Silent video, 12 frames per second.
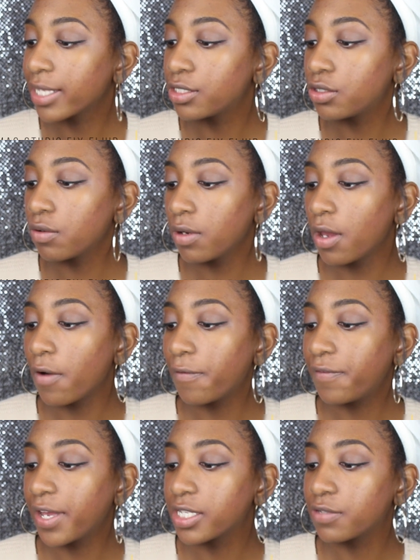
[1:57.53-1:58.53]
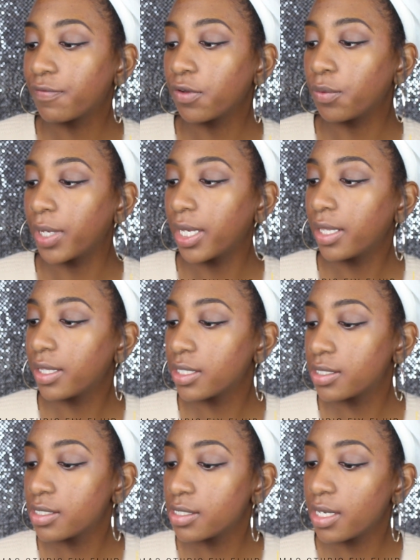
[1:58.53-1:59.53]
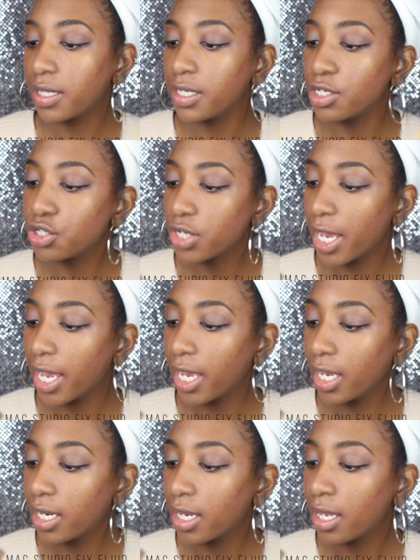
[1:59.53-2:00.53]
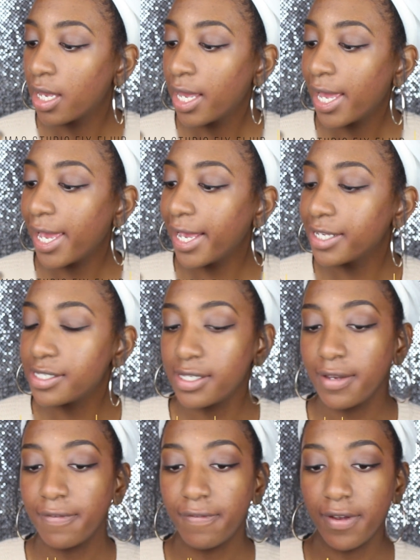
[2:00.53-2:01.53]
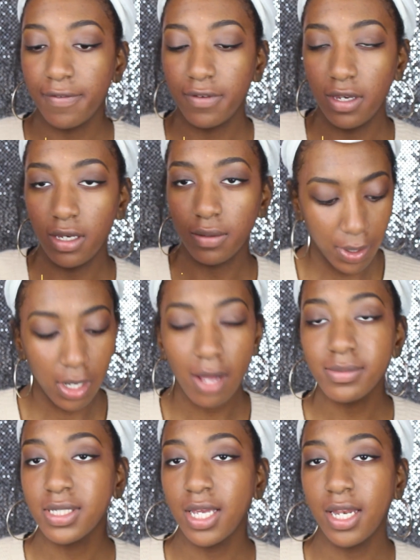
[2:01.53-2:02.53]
Studio Fix Fluid. This is in the shade NC50. When it comes to